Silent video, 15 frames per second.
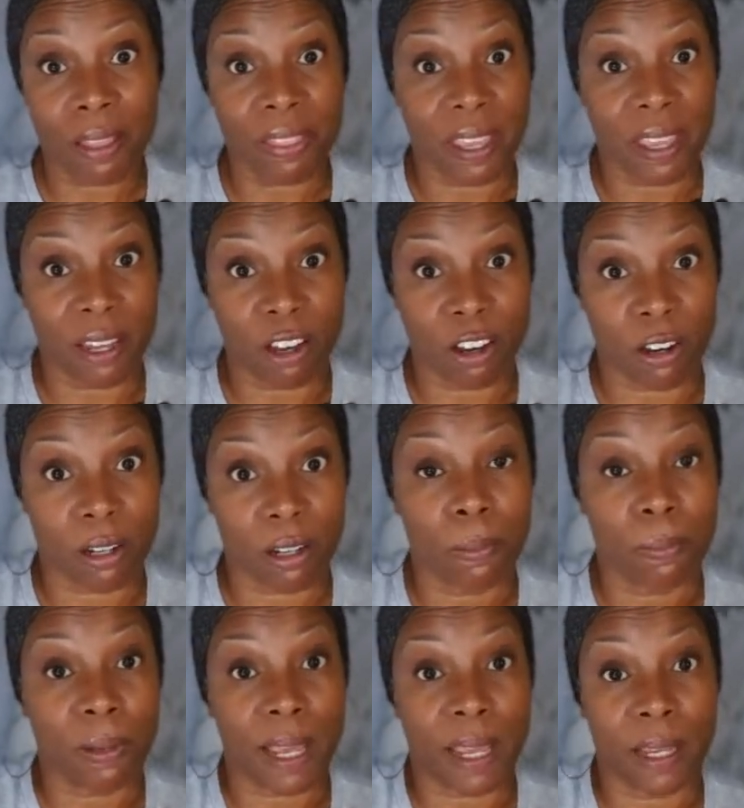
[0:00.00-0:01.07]
They are
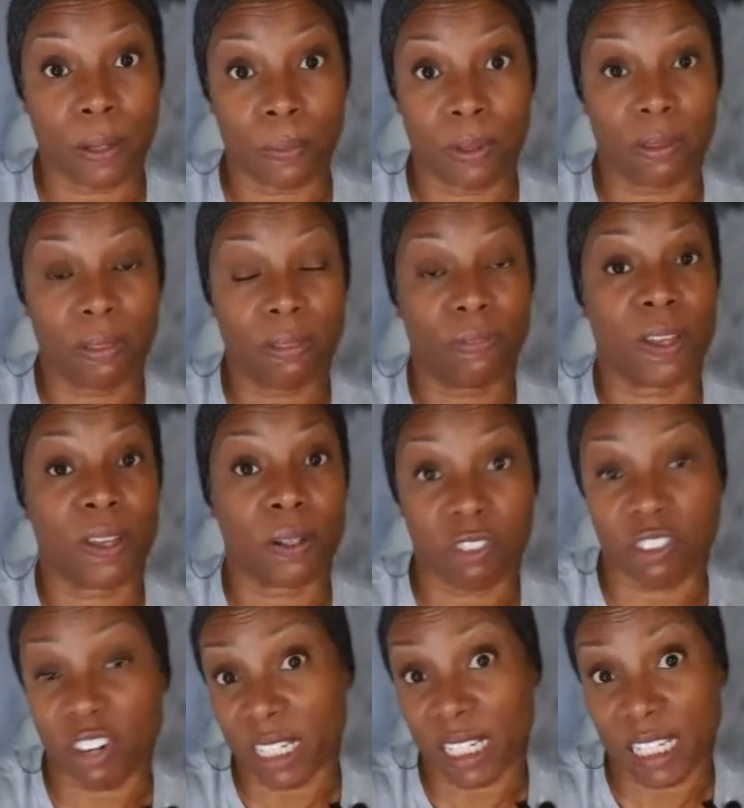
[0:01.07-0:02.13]
complying with federal
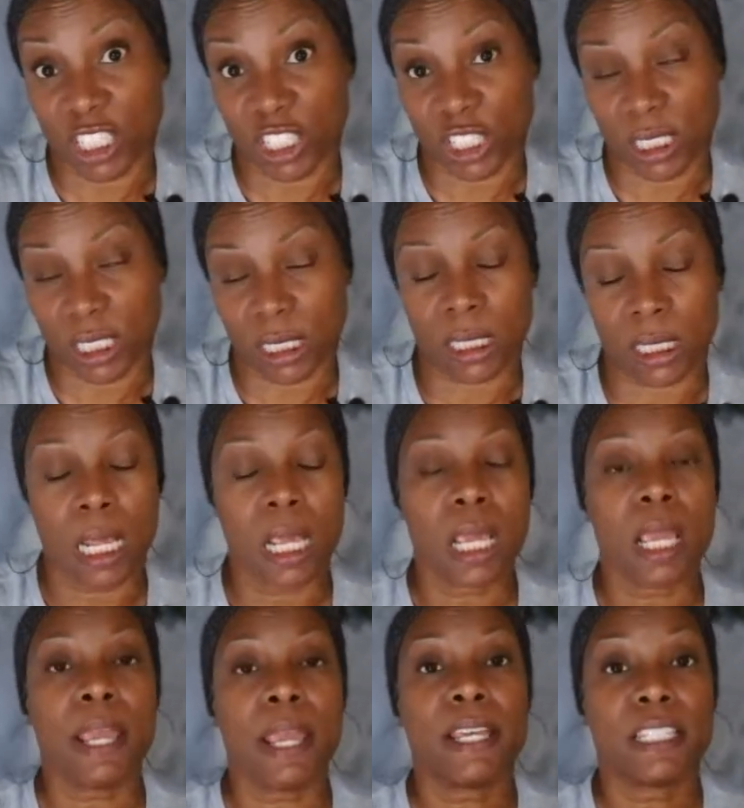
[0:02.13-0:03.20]
regulations.
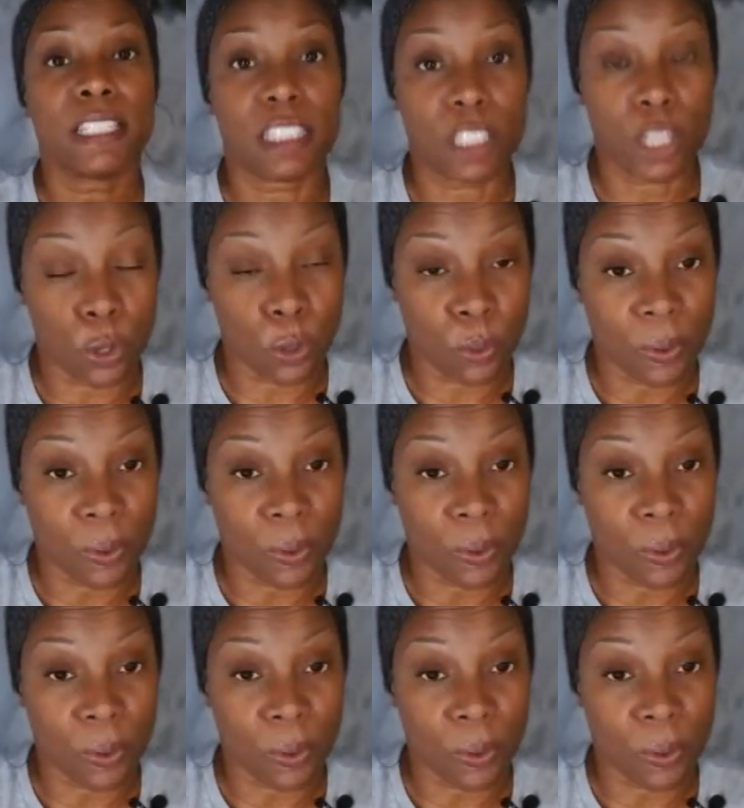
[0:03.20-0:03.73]
So